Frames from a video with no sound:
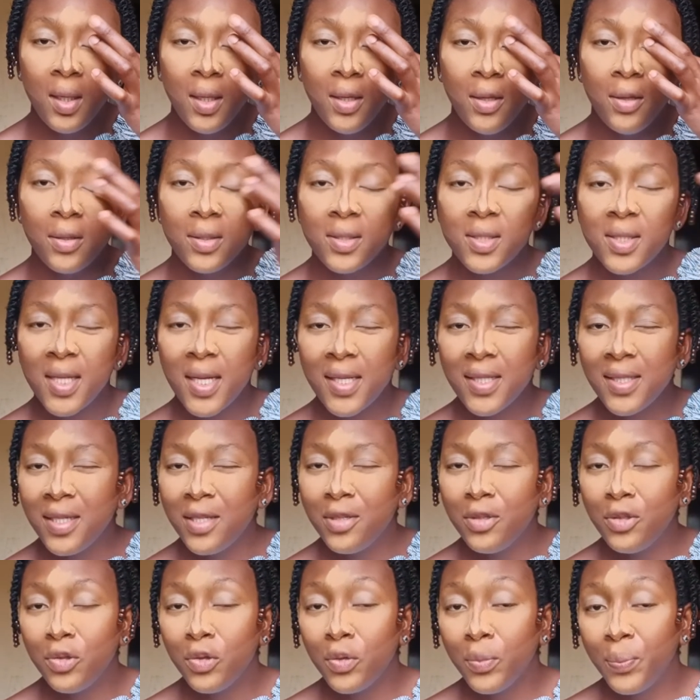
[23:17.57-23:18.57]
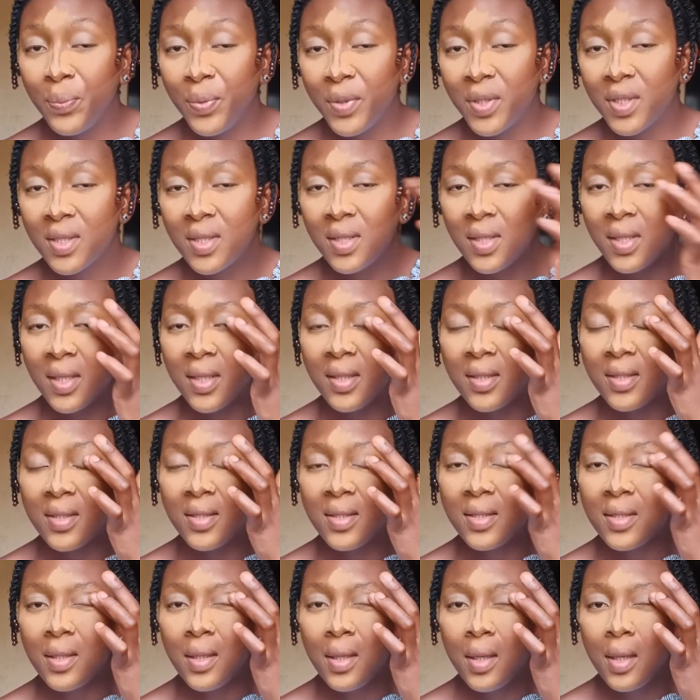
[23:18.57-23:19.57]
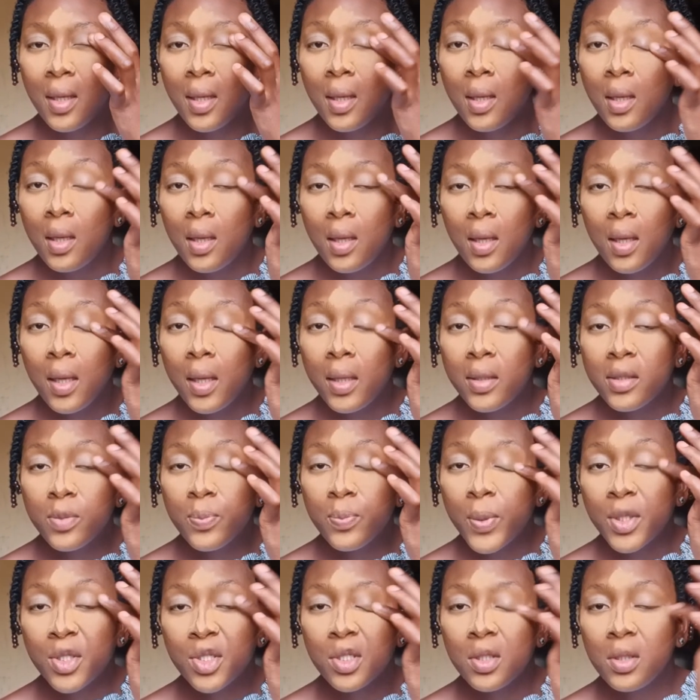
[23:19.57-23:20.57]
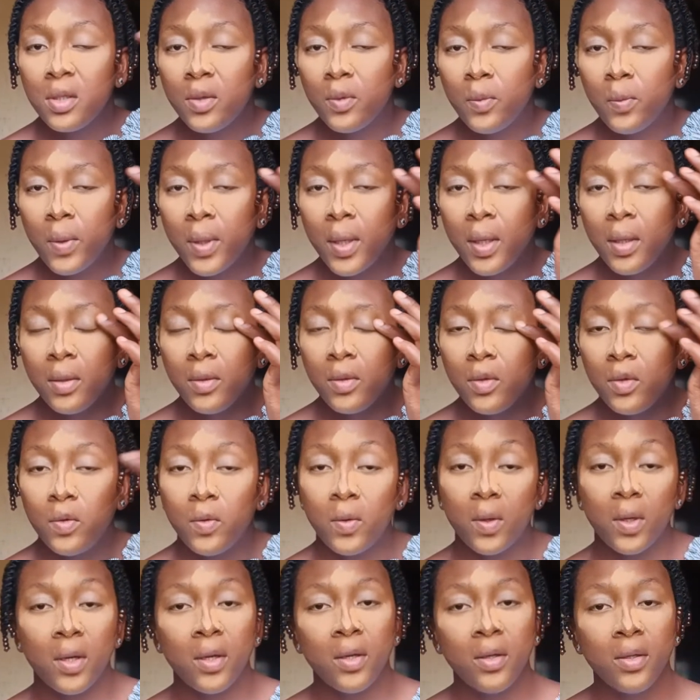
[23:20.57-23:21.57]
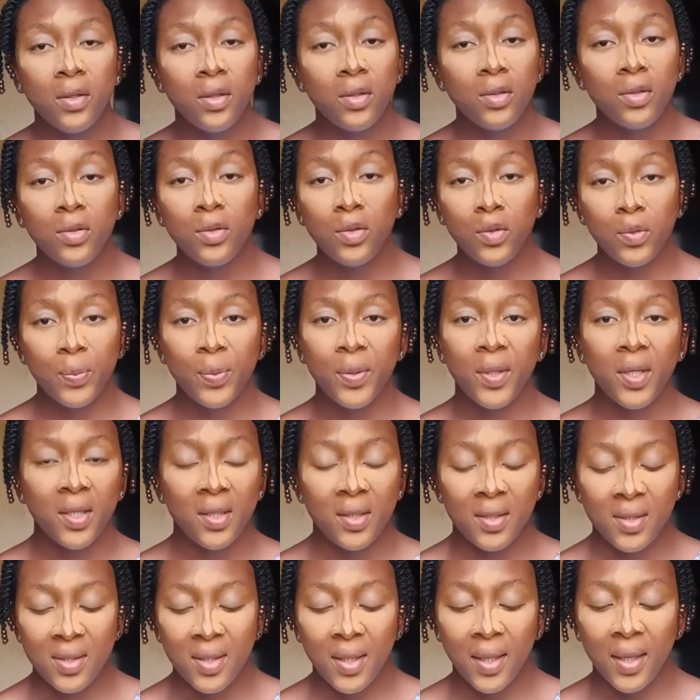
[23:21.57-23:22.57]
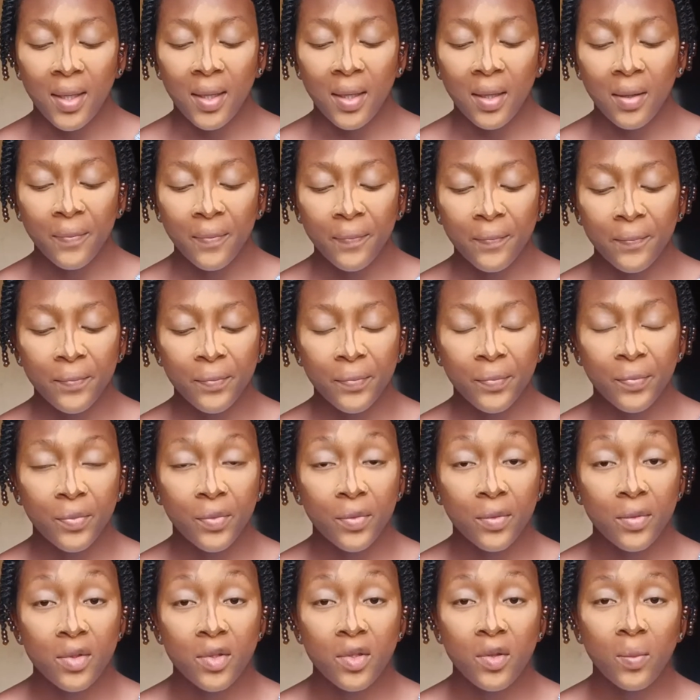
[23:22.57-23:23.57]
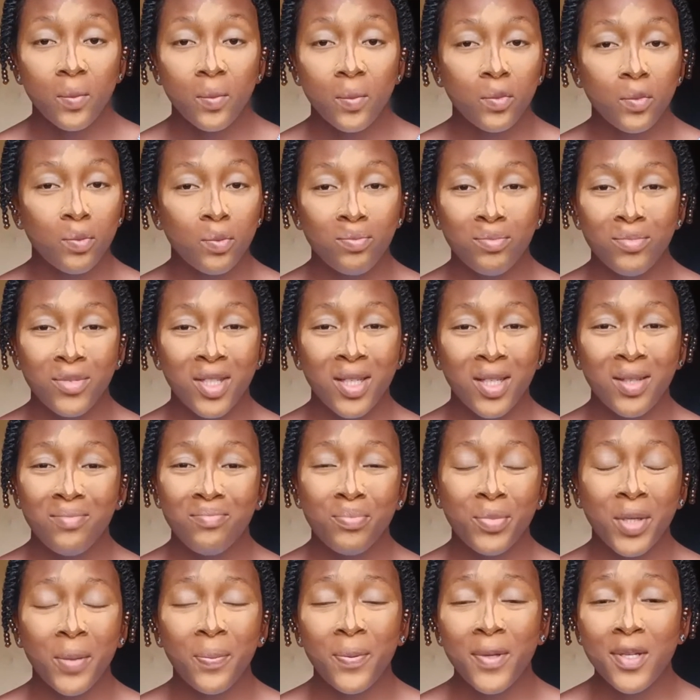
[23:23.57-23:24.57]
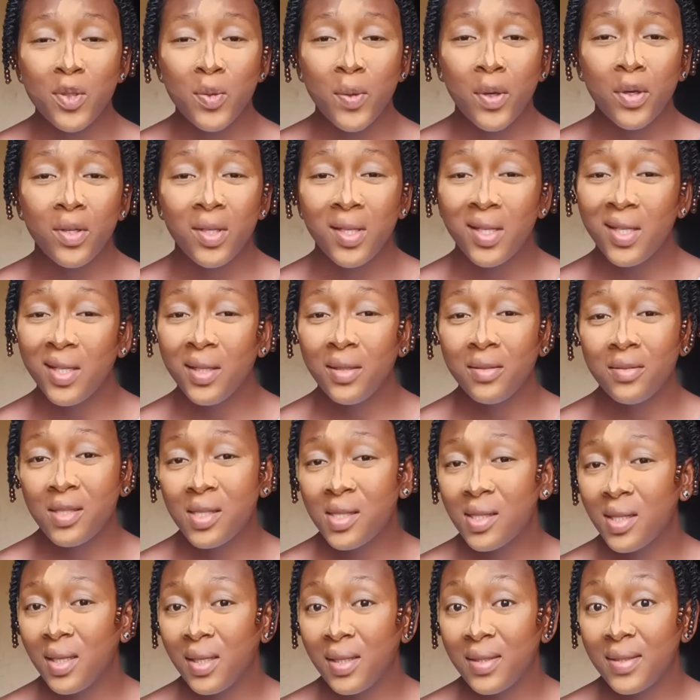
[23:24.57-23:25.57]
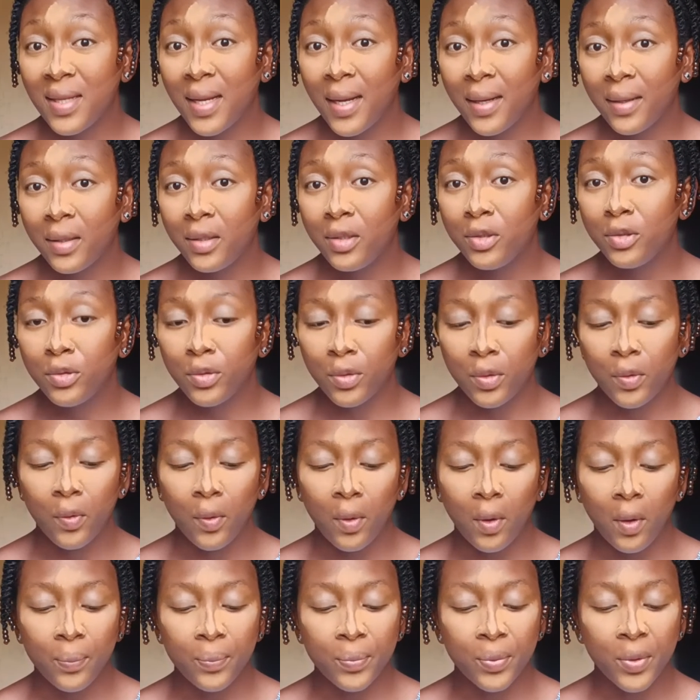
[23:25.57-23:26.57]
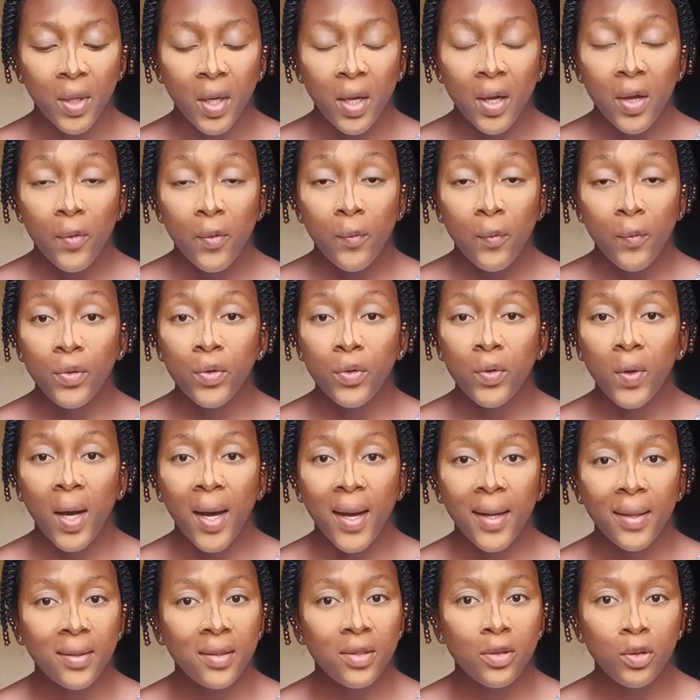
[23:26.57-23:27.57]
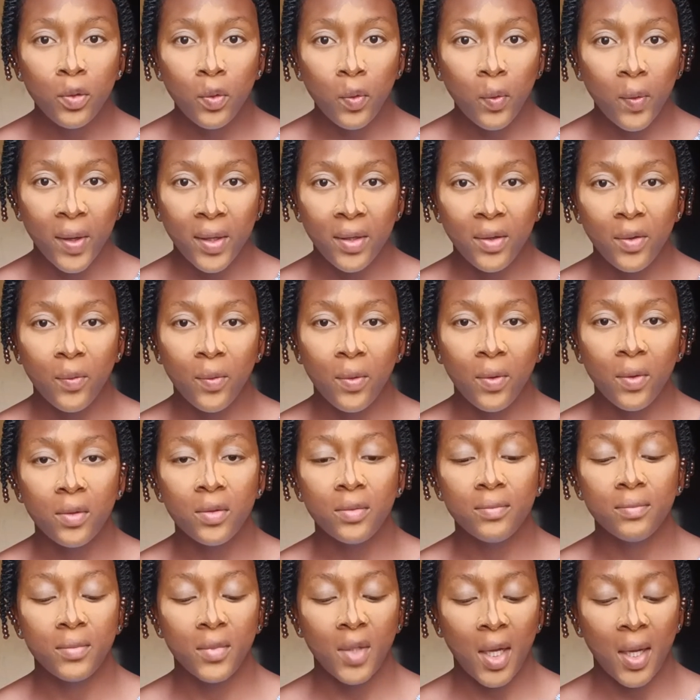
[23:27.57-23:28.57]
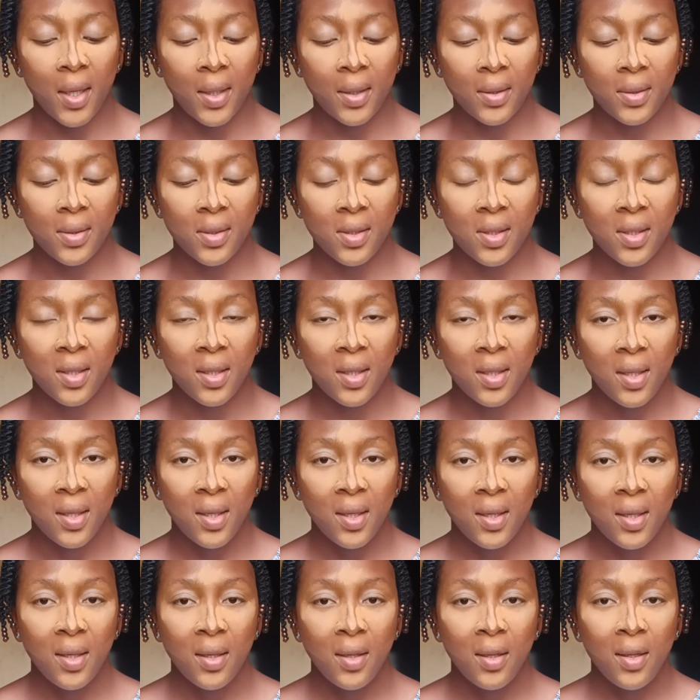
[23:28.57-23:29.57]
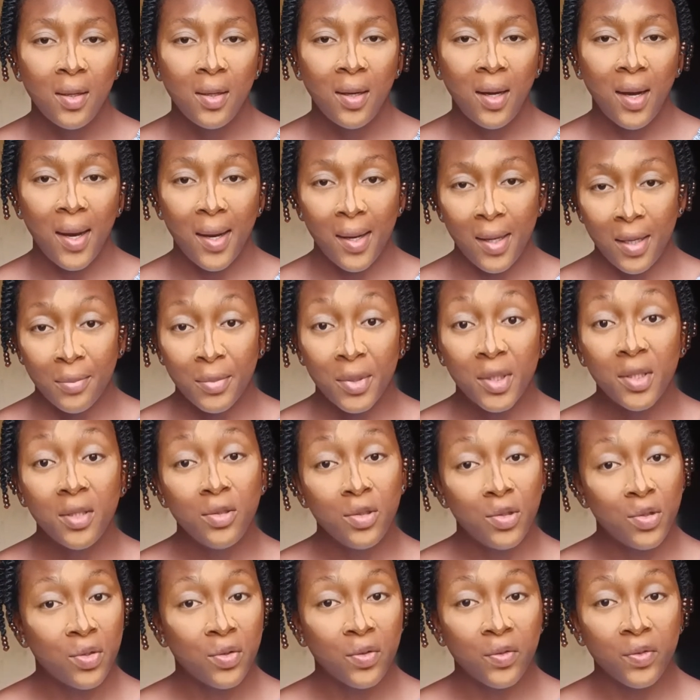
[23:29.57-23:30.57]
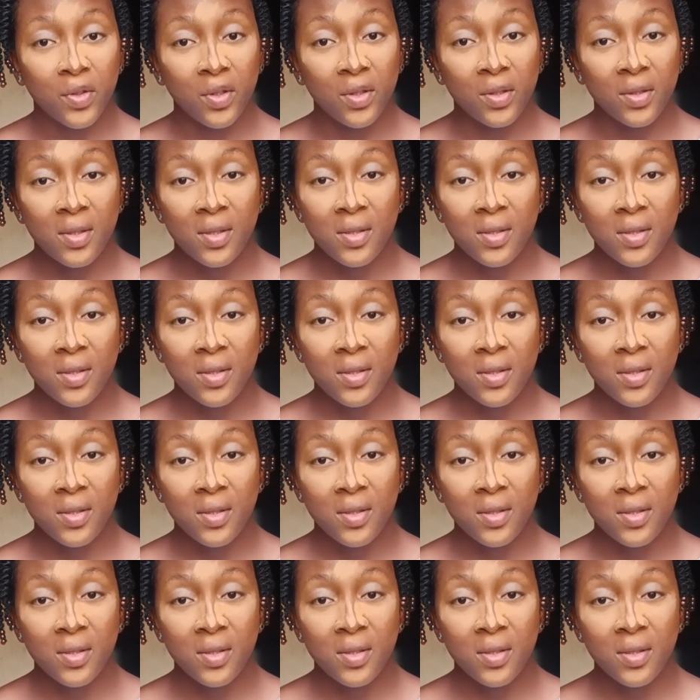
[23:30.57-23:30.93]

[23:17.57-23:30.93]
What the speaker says: Starting a new business, especially when you are in a new place, like some a place where you didn't exactly grow up, where you hardly know anyone. And I am an introvert.